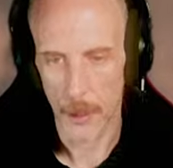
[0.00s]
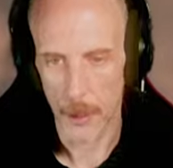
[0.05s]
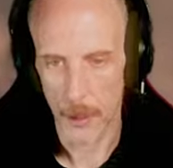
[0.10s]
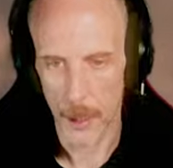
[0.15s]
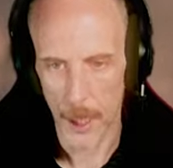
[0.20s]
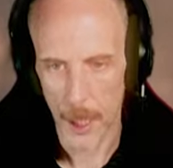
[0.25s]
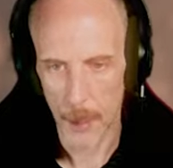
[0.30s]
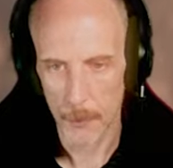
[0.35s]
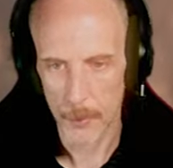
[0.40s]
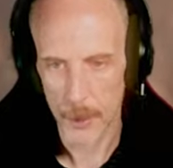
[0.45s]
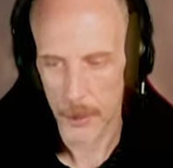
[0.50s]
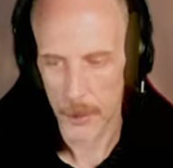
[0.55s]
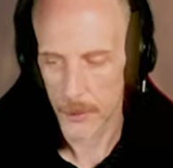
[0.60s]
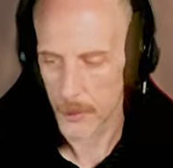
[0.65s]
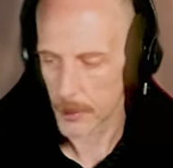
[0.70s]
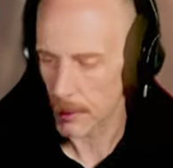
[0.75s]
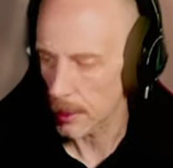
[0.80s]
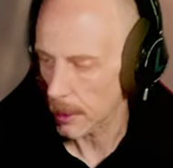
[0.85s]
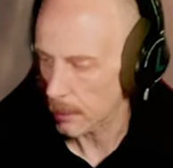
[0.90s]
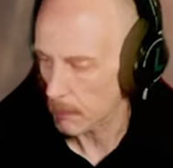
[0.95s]
An
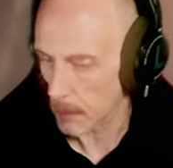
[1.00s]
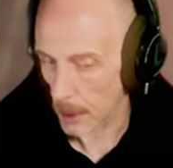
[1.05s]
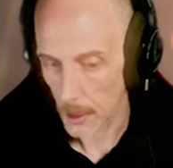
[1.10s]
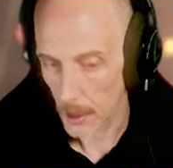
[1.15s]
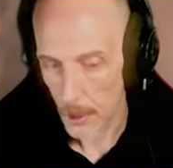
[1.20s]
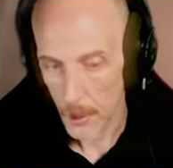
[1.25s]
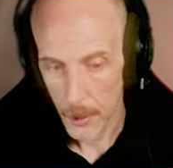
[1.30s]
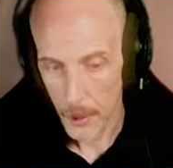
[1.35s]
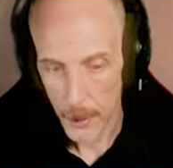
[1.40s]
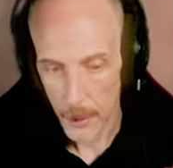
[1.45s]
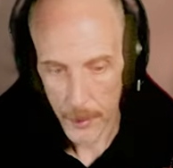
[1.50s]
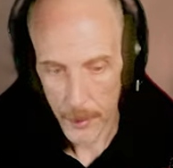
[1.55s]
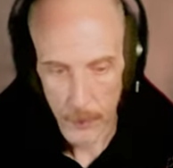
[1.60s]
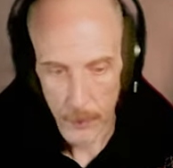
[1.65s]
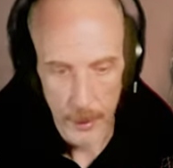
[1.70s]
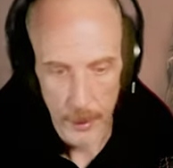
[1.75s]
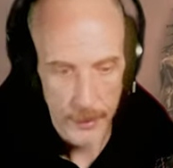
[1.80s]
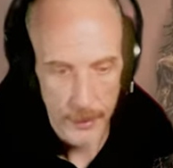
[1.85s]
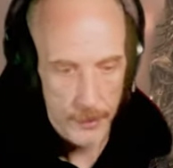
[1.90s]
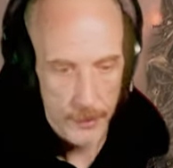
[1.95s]
absolute nightmare. It
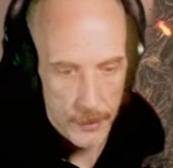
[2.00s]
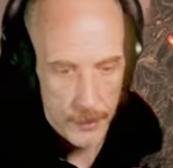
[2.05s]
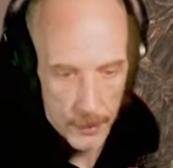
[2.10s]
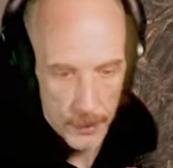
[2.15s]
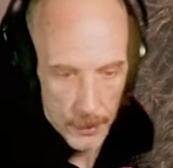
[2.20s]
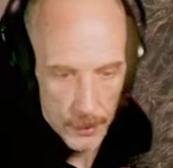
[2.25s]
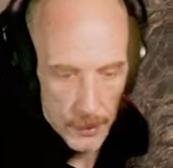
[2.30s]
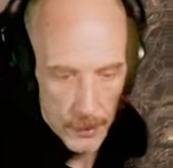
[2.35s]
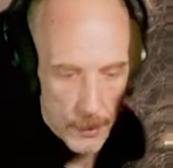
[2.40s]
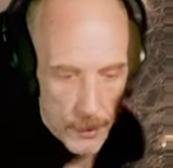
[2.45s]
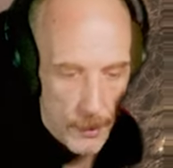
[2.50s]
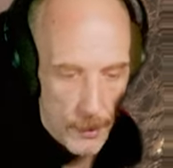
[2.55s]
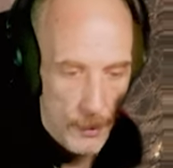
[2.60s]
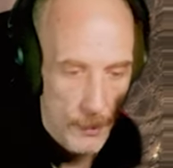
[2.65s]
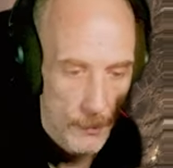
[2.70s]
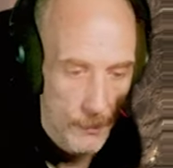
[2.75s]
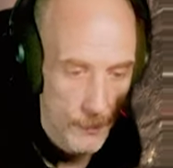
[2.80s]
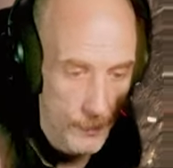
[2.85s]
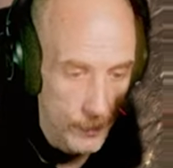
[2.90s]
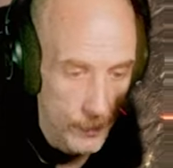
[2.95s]
wasn't
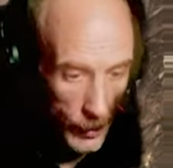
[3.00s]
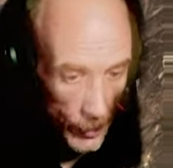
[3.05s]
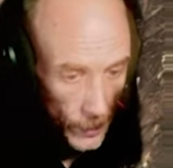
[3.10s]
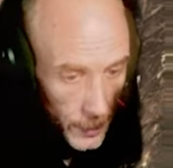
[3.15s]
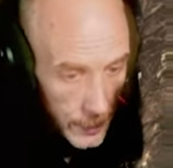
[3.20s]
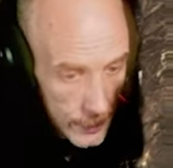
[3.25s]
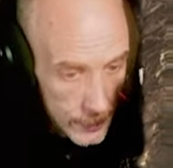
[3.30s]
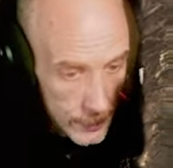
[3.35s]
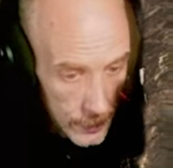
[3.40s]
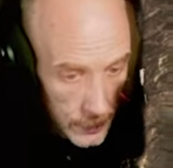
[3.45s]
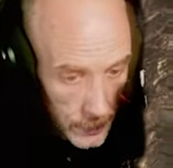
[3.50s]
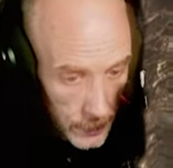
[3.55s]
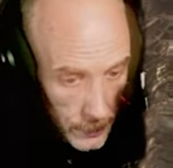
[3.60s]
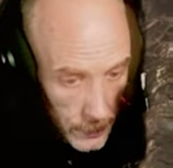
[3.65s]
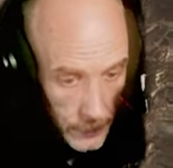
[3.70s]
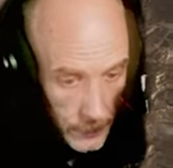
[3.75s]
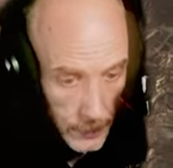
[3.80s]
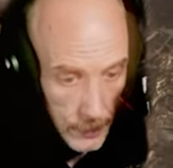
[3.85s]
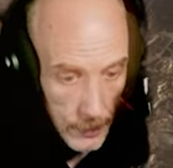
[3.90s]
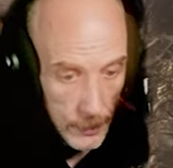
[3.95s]
fun at
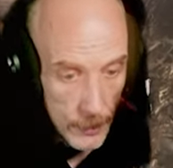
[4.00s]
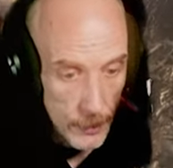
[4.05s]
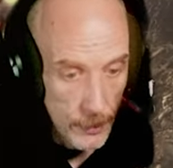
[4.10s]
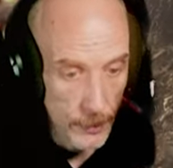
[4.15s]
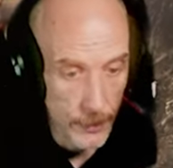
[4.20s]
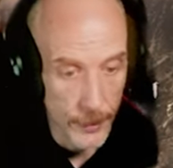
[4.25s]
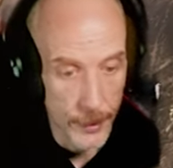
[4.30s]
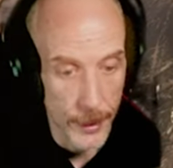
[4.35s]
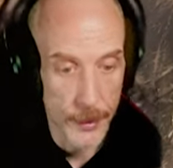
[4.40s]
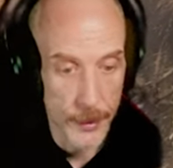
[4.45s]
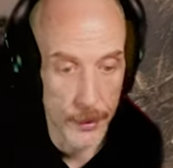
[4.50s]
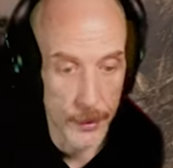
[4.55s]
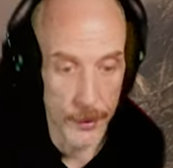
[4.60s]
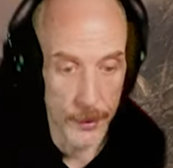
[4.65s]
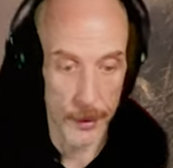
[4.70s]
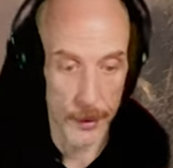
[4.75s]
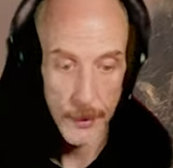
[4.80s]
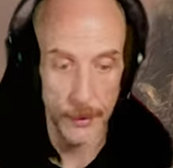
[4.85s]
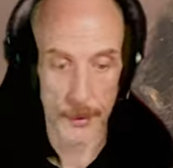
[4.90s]
all, you know, that sort of thing.